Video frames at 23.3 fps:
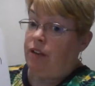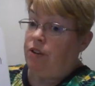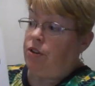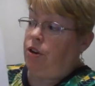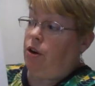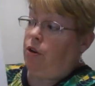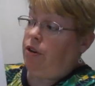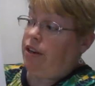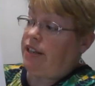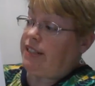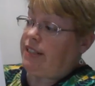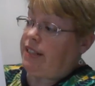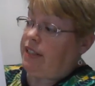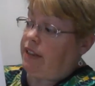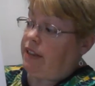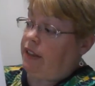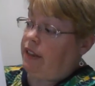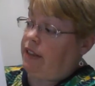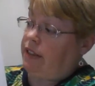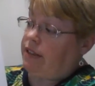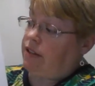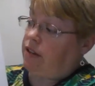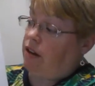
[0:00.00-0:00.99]
Notice in
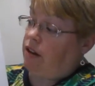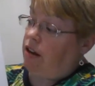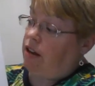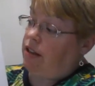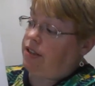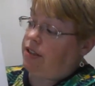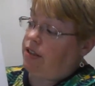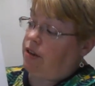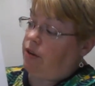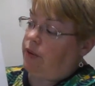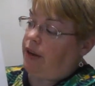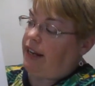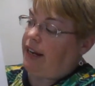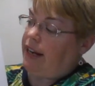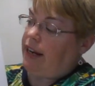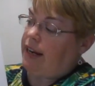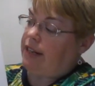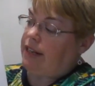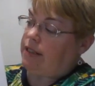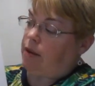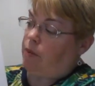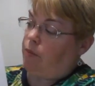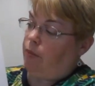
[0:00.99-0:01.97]
this also, it
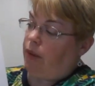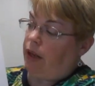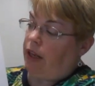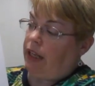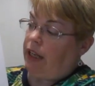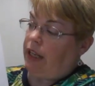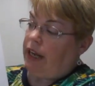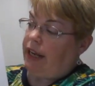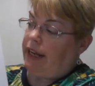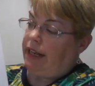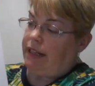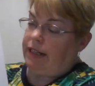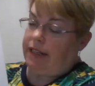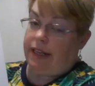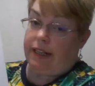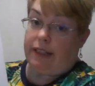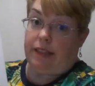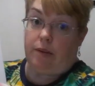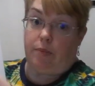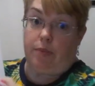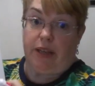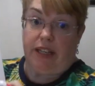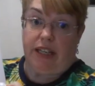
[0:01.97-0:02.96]
has a blend
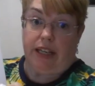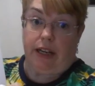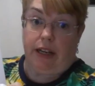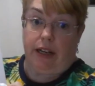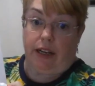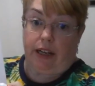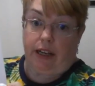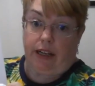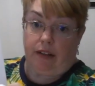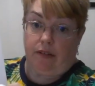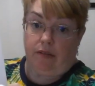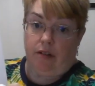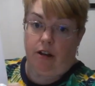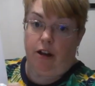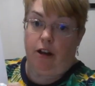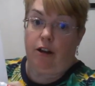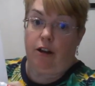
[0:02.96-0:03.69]
at the beginning.